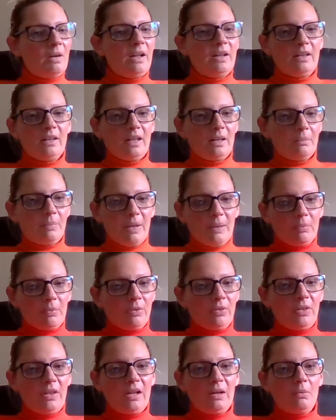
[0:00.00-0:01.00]
I think
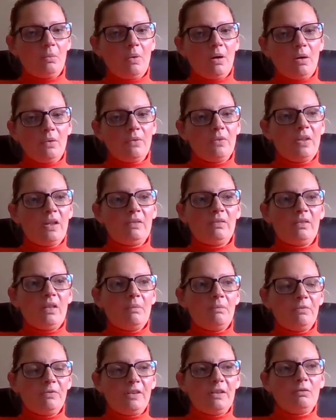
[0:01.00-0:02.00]
people think, well, there's
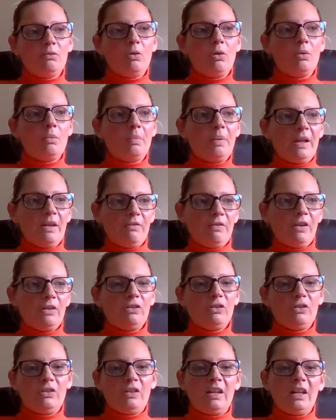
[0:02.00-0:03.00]
something wrong, but if I
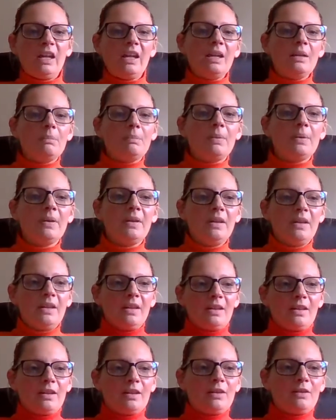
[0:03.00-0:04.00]
just keep
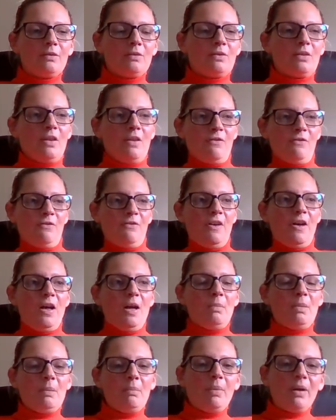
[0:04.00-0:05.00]

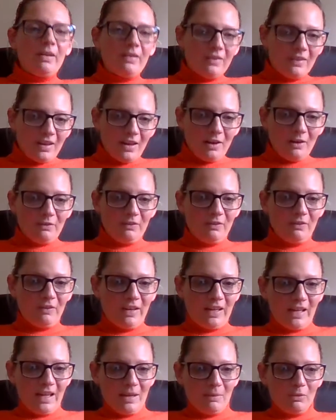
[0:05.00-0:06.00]
affirming myself, if
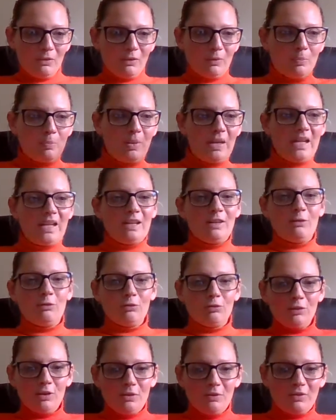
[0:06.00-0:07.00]
I keep speaking
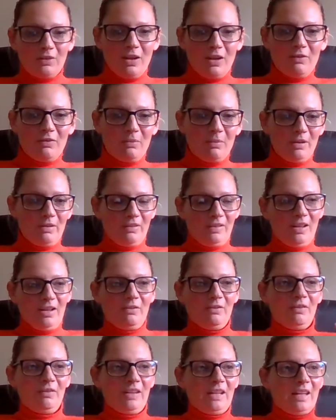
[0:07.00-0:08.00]
truths over
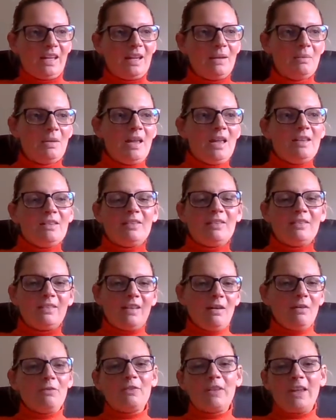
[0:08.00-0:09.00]
myself, if I keep
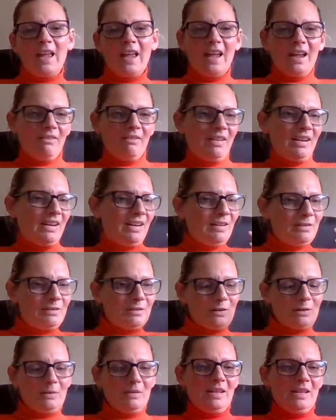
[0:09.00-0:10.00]
self-caring
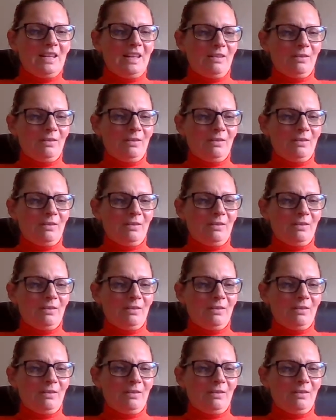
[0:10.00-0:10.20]
and doing